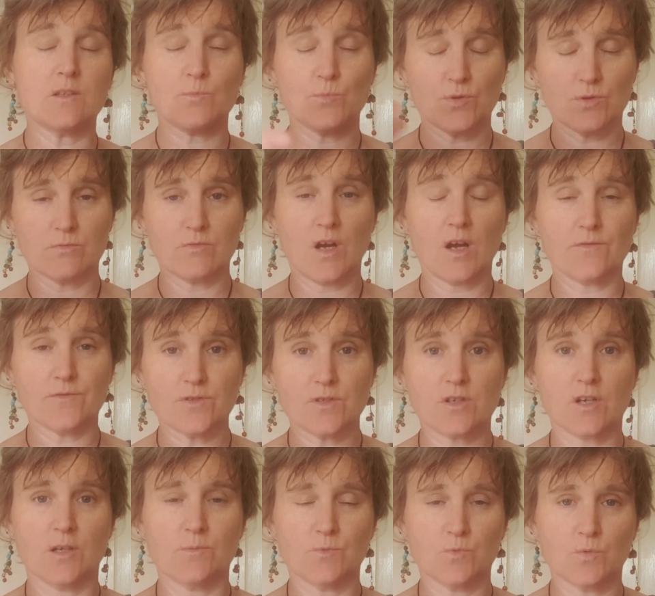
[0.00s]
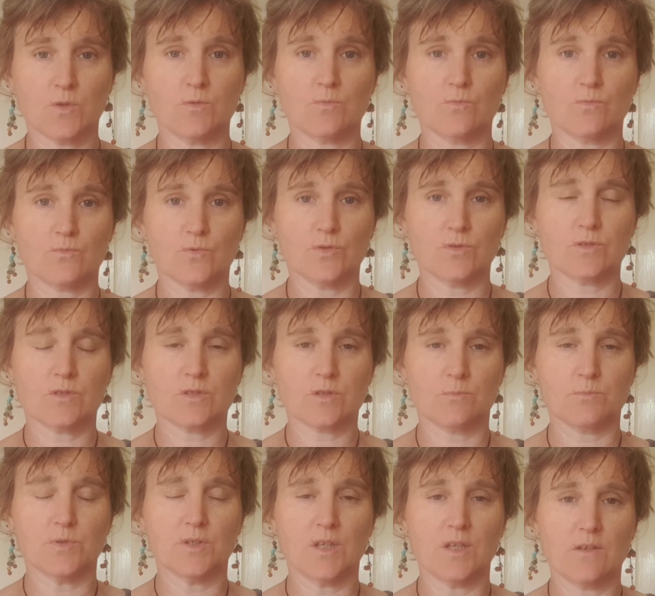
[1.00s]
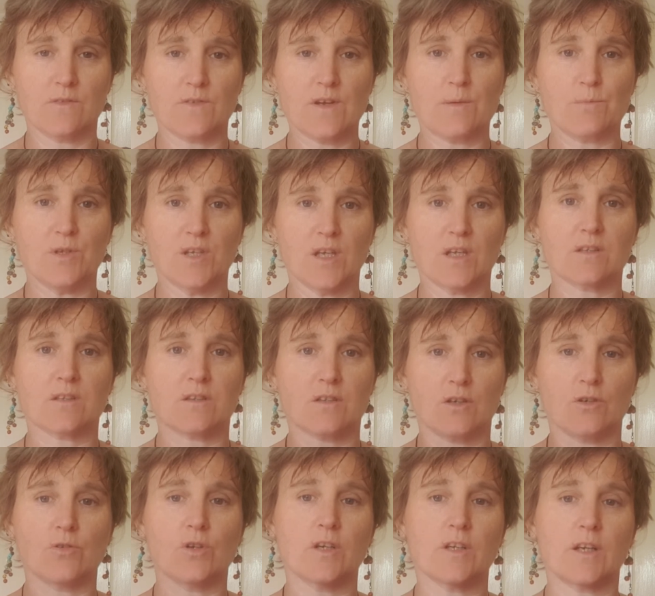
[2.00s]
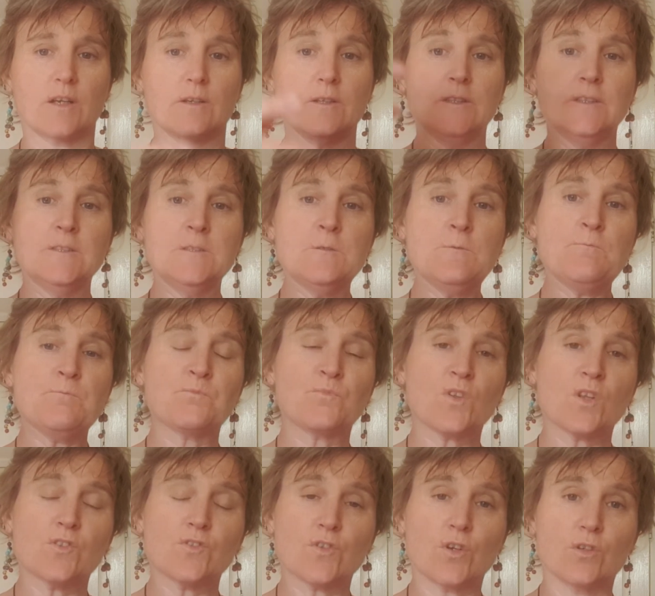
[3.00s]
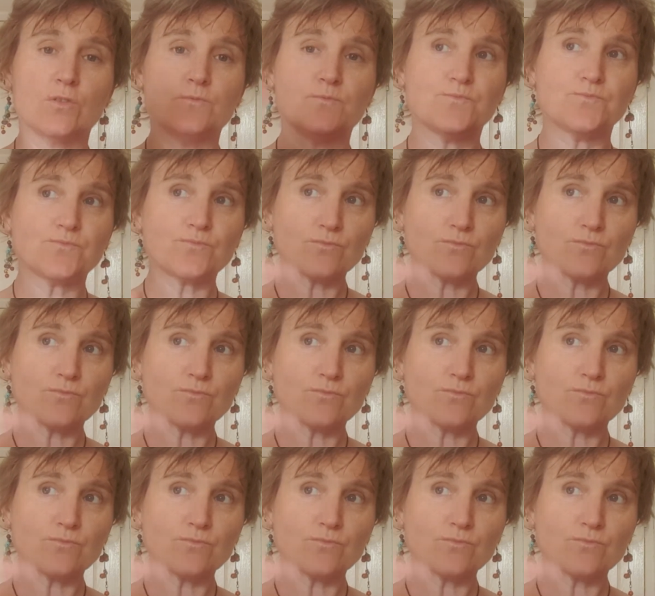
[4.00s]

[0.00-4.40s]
but oftentimes when somebody in a family gets it, the whole lot get it. So